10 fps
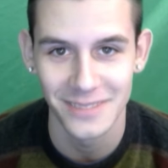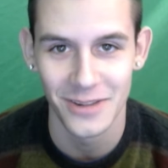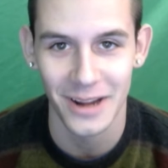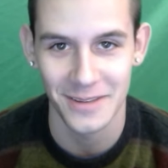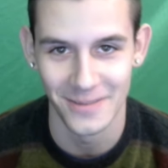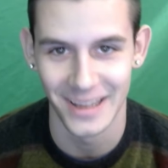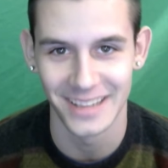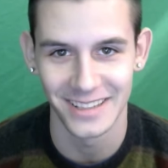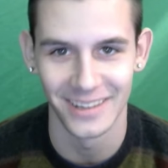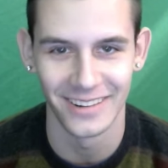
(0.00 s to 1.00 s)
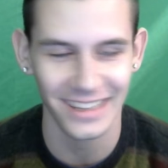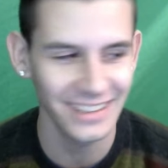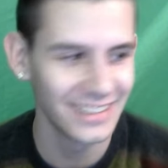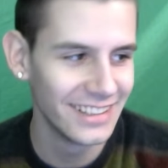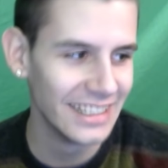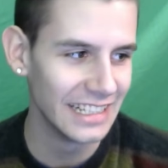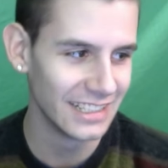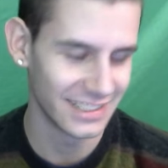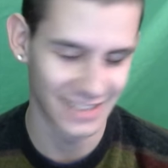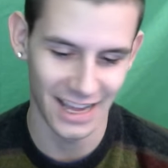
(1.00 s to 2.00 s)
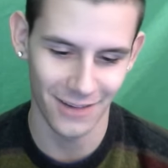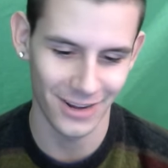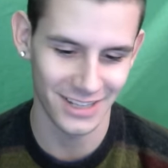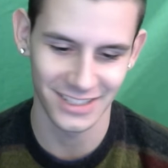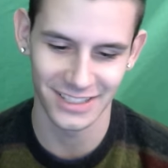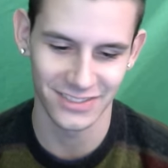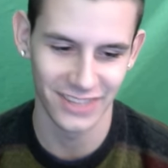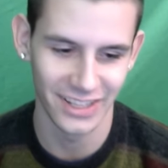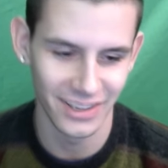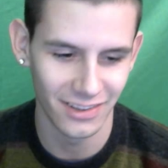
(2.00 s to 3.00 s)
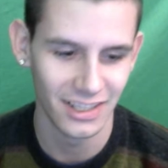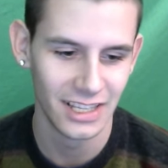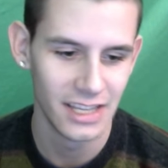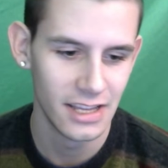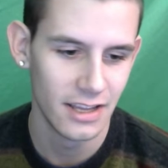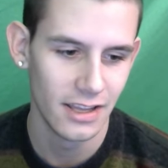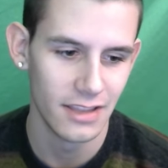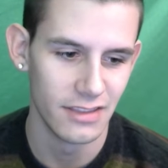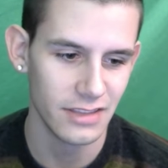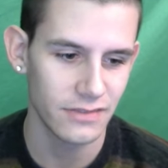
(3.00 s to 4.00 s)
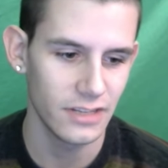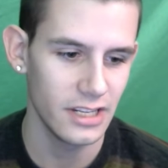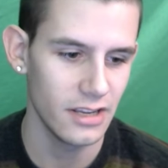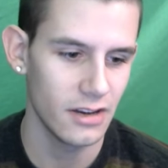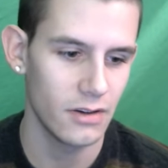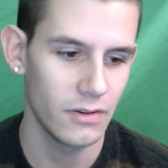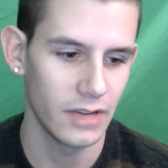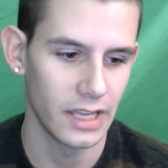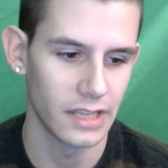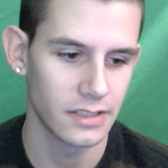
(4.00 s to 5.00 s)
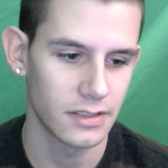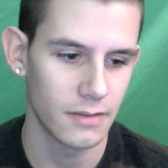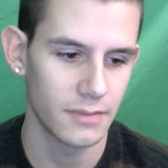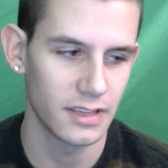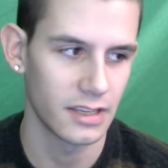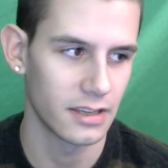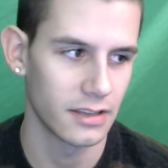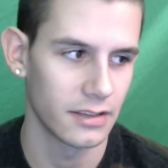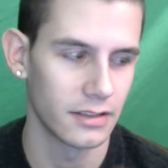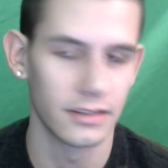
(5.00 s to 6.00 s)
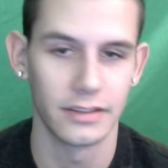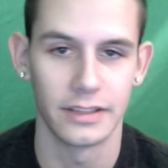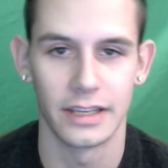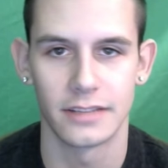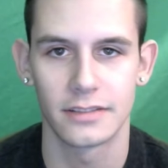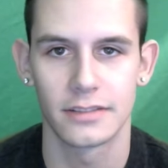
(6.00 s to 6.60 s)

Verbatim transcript: recommend going, not watching this video. This video is something that